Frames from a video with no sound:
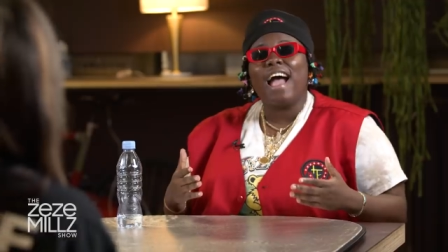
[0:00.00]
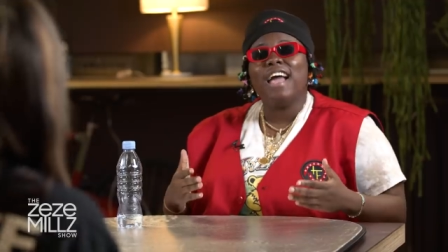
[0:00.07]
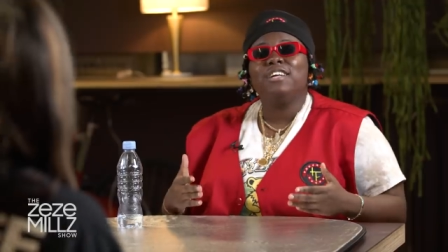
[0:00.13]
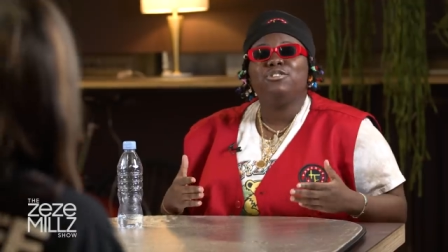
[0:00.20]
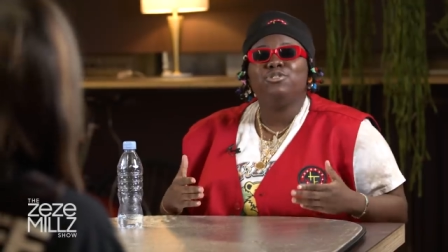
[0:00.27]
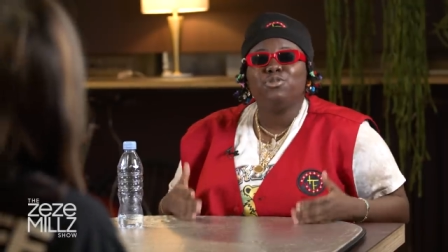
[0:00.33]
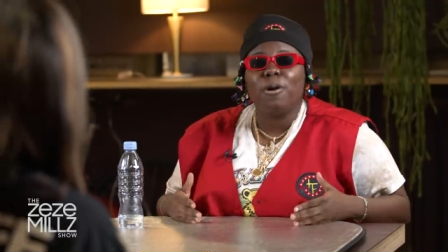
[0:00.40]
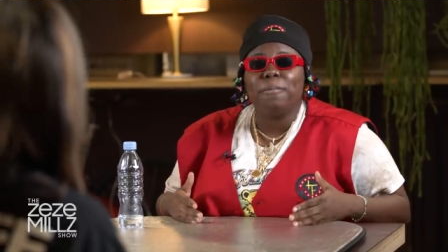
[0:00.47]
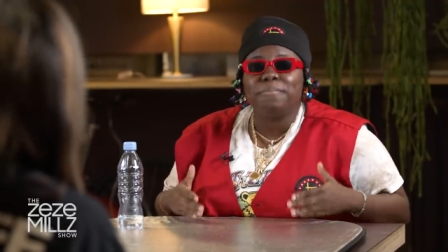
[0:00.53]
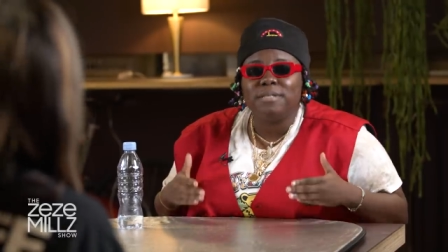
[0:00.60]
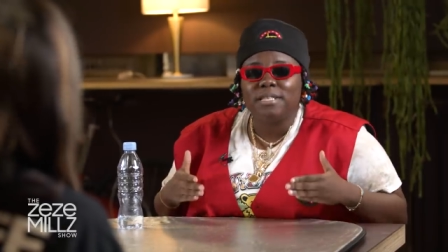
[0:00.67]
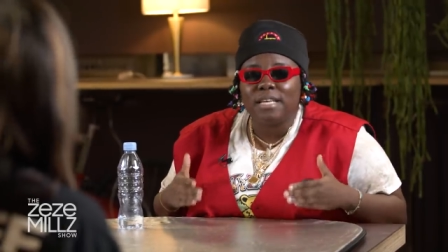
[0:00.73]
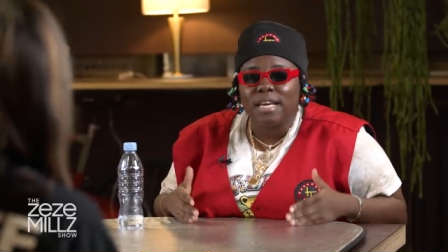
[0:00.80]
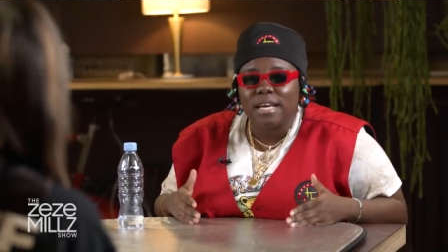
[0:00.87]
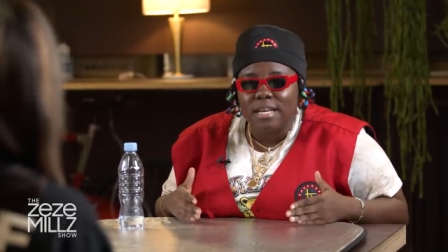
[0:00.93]
I
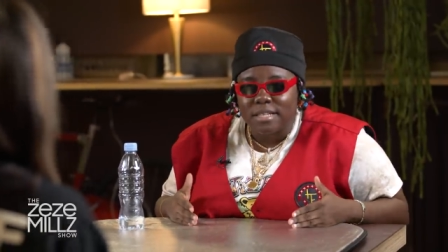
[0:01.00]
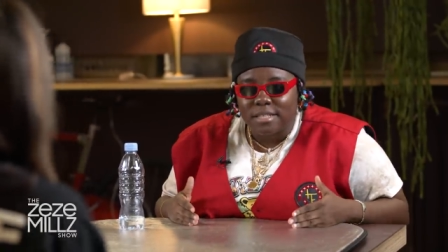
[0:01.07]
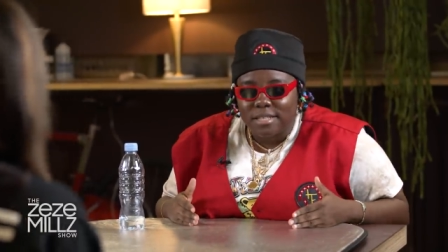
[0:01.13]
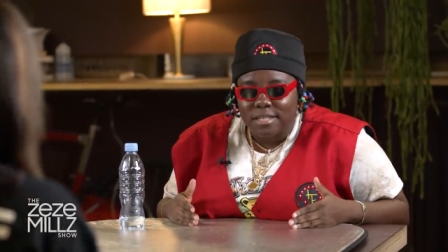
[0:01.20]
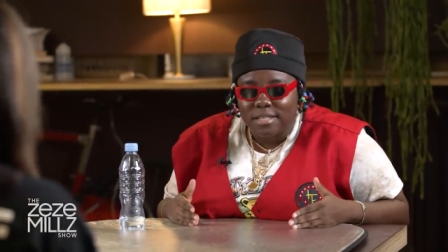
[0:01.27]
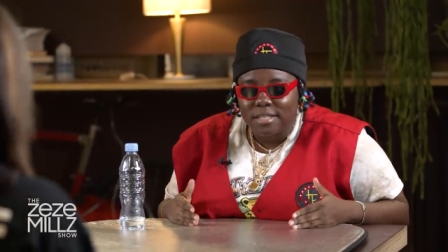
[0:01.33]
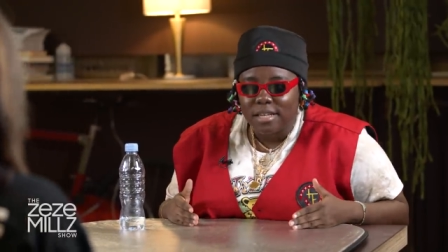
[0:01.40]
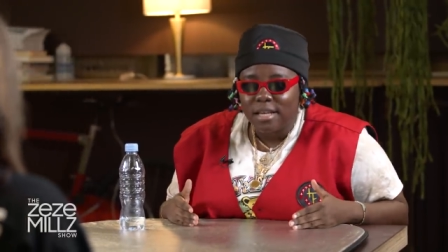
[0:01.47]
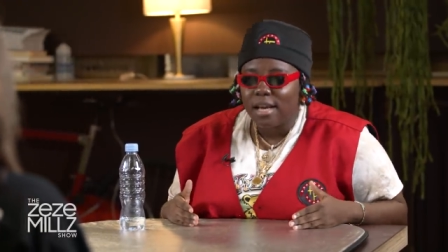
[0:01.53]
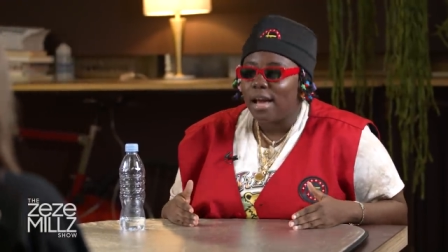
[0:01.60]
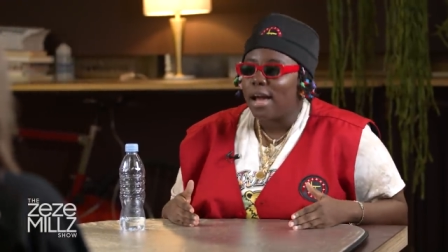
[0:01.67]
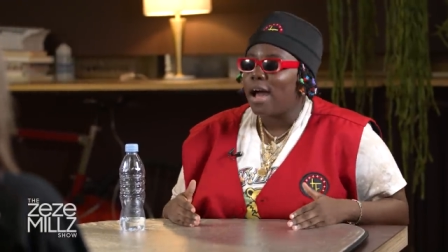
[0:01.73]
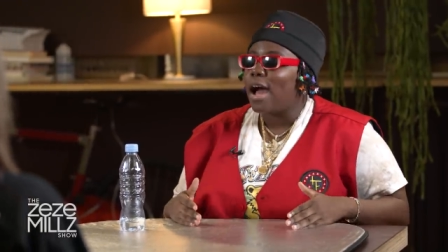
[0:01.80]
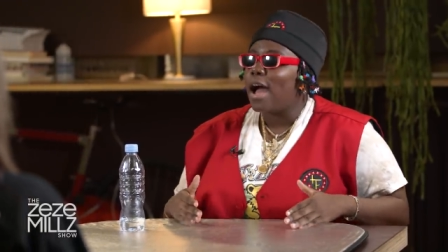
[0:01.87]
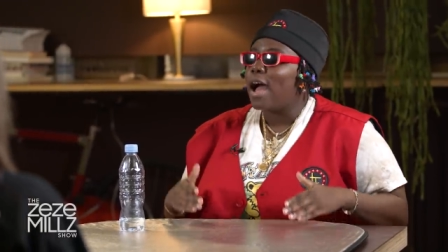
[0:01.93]
dropped Kiss.
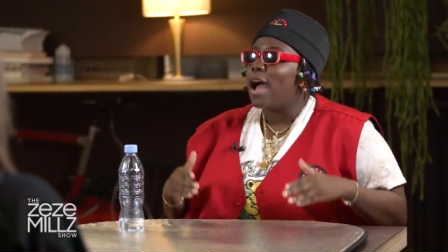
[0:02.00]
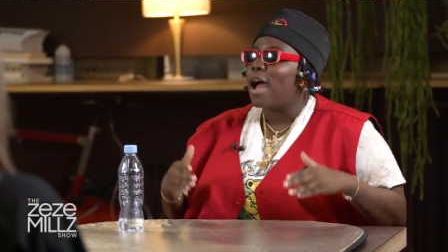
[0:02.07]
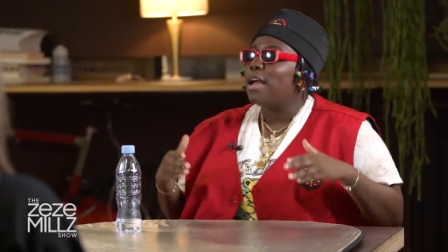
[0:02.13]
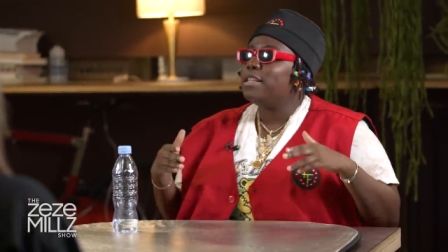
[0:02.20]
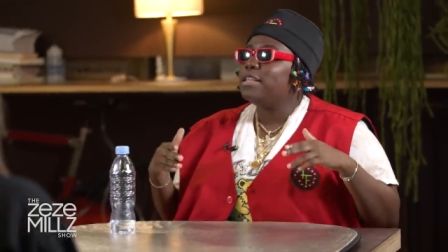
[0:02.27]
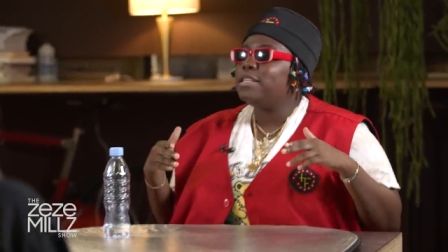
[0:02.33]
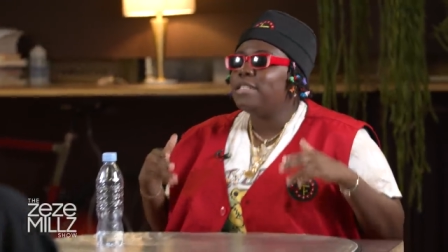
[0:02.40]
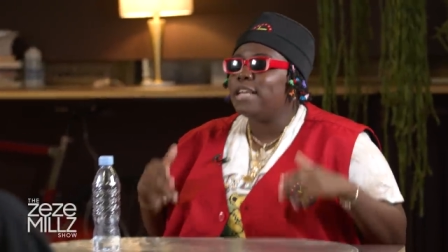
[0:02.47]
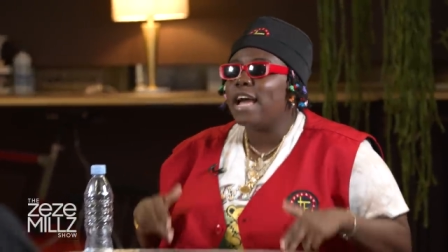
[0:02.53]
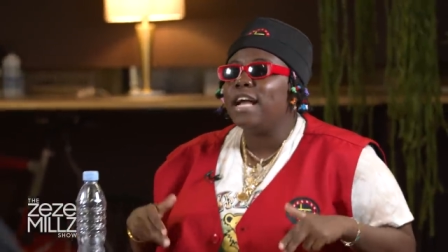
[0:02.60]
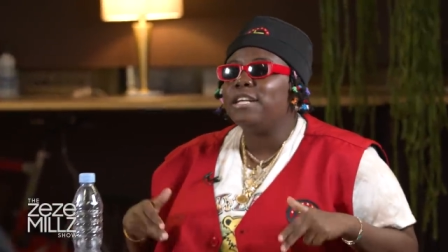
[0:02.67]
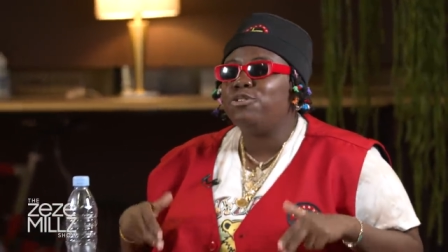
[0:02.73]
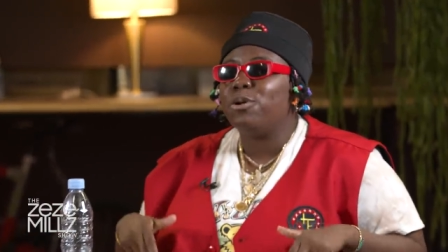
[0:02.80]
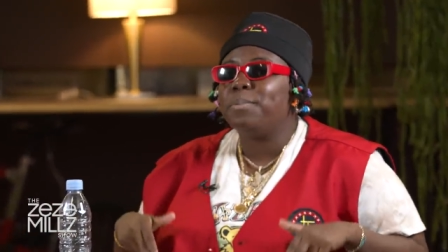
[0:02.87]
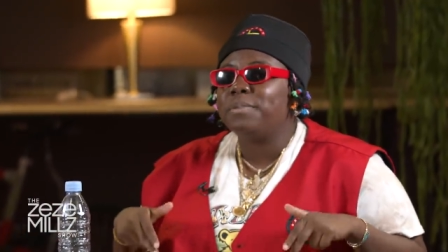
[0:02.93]
The day I
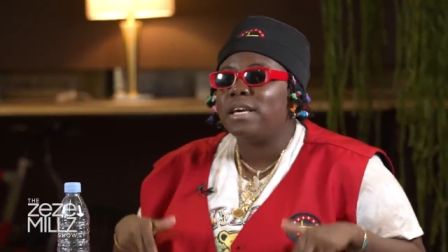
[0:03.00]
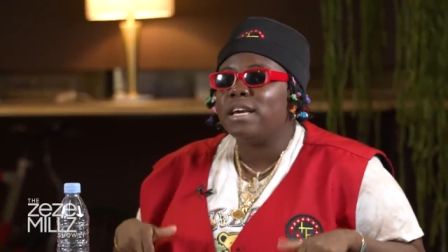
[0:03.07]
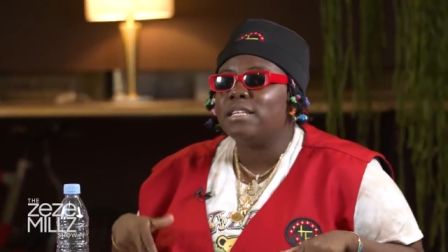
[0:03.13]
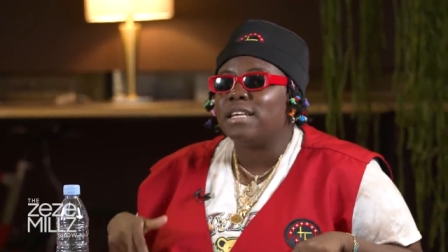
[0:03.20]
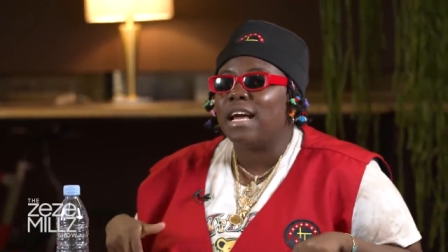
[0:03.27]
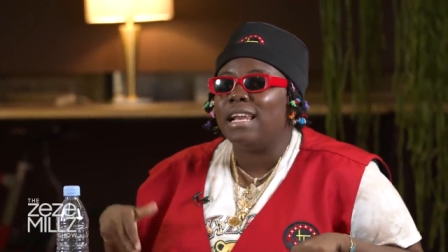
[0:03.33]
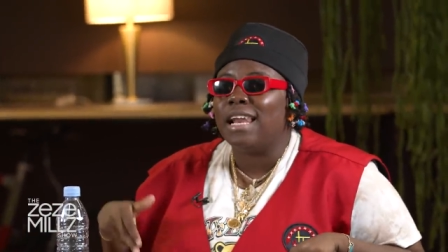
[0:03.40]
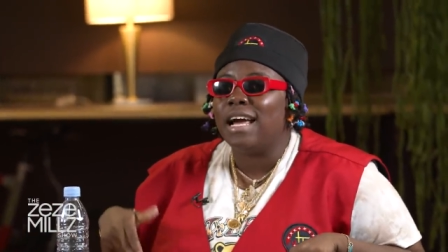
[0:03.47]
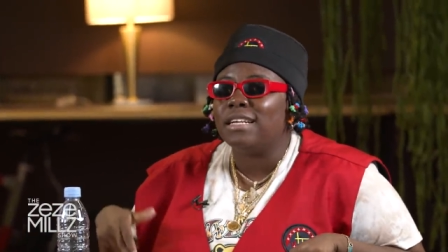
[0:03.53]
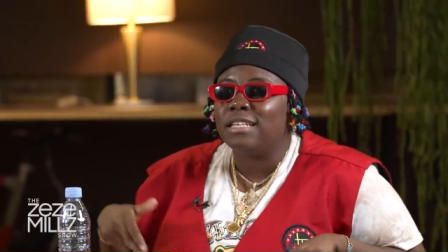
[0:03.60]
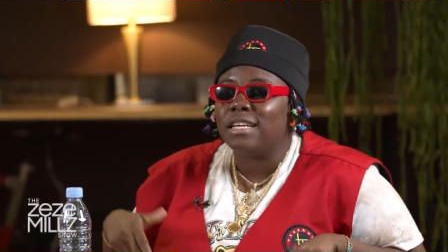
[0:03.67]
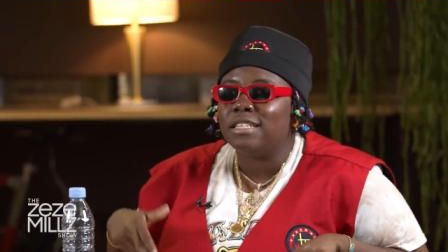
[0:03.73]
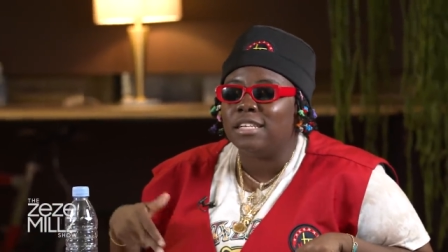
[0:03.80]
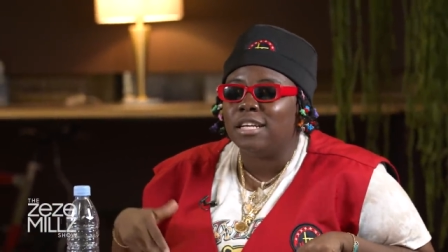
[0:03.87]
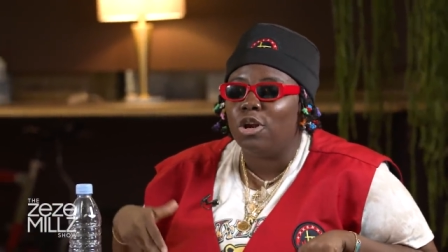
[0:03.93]
dropped Kiss, I
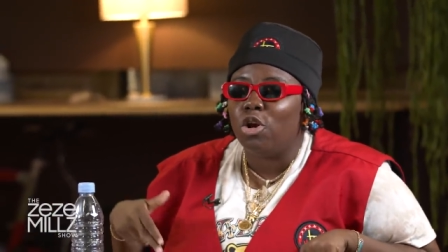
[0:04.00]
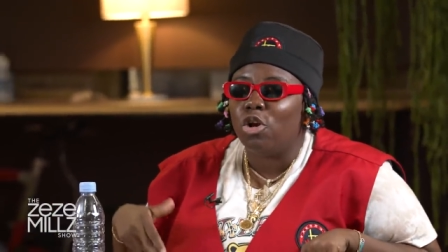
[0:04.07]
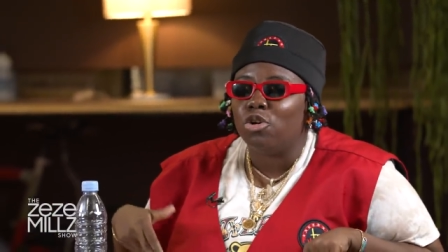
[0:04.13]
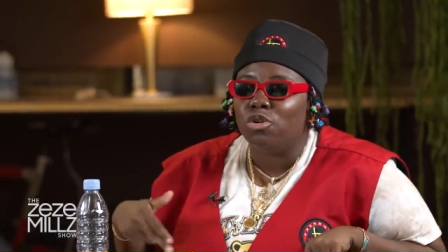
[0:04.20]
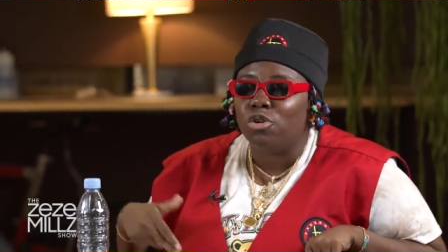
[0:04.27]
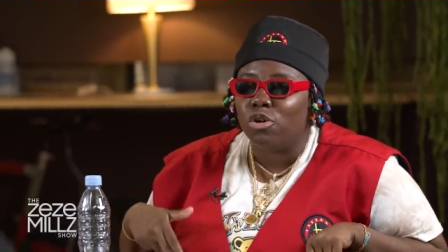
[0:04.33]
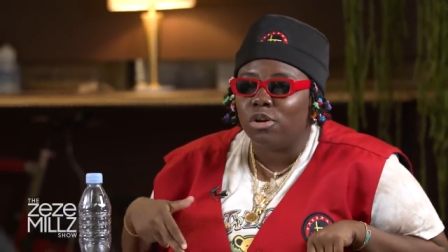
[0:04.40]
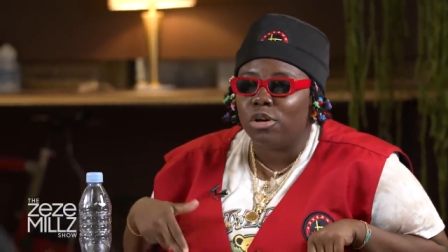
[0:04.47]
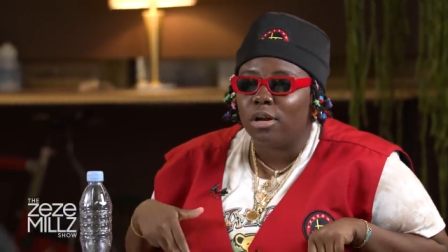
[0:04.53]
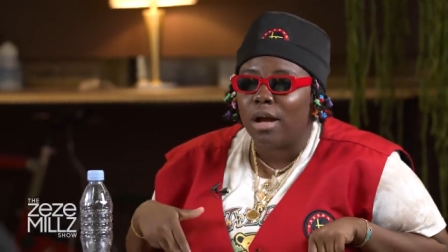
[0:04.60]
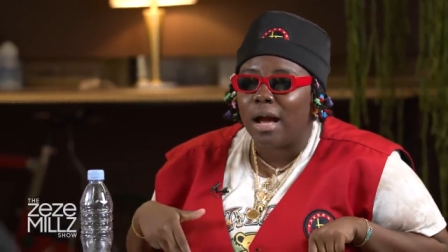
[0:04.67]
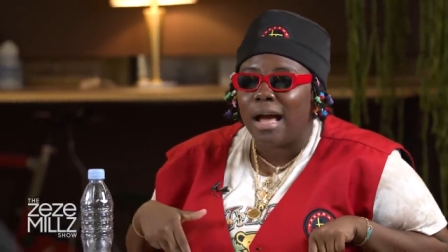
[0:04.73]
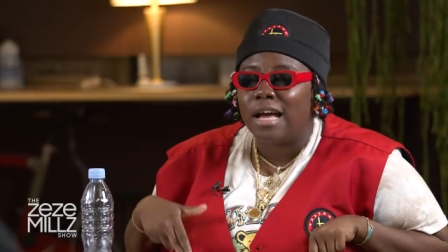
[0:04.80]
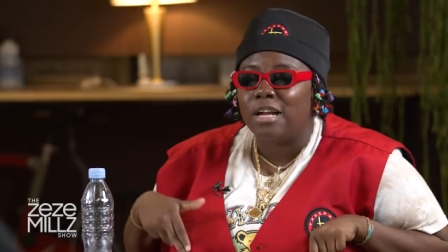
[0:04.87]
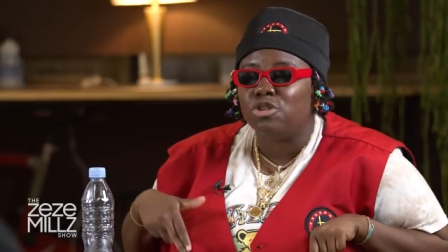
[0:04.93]
landed in London.
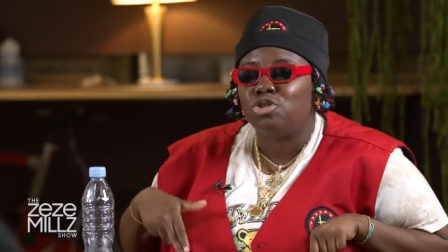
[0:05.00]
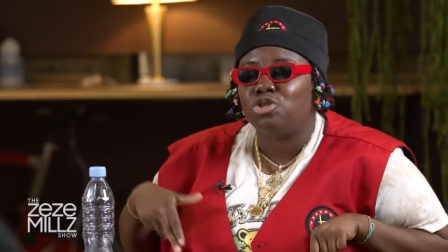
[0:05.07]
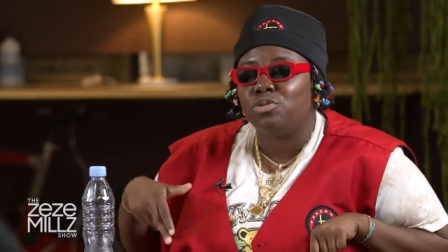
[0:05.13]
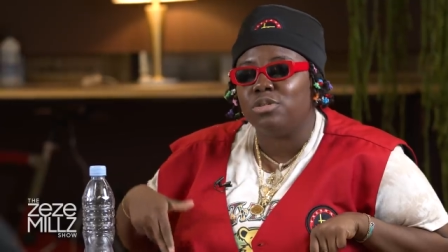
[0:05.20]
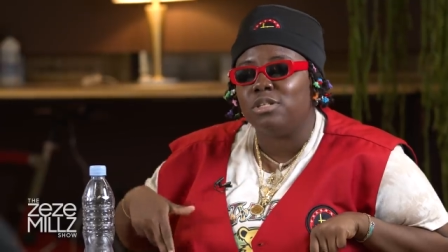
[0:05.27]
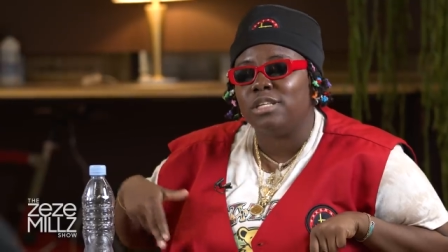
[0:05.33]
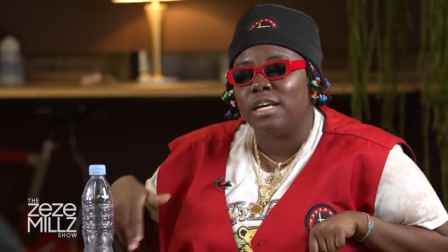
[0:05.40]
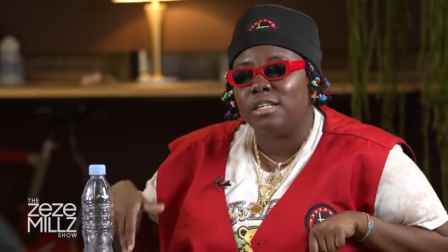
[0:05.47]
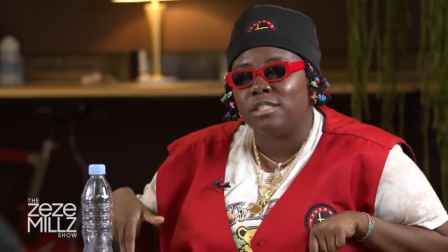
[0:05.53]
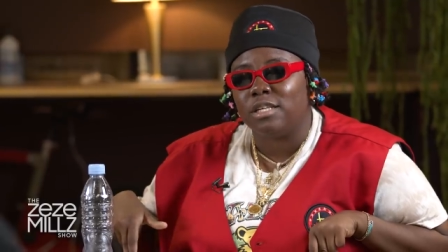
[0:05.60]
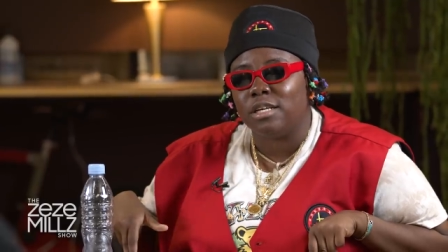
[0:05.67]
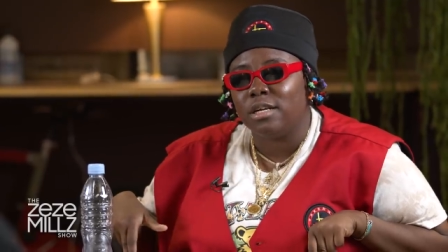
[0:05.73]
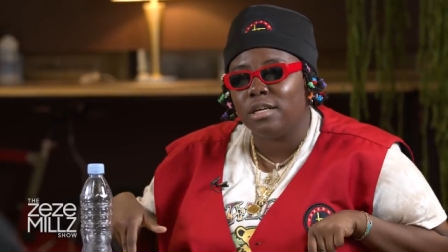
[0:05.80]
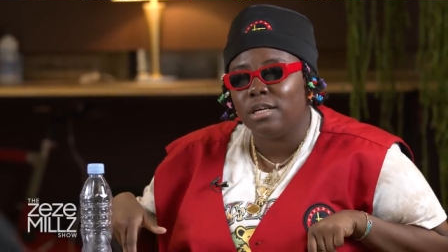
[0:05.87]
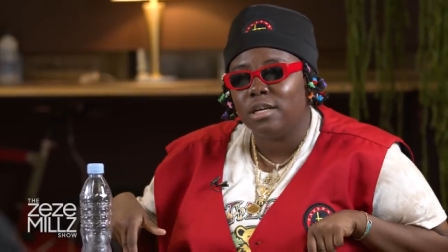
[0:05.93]
I right. had a show the next
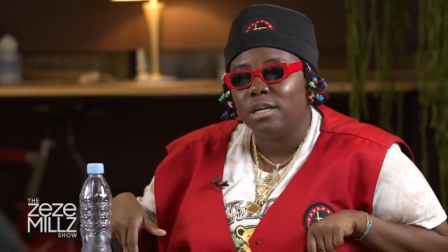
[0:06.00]
day.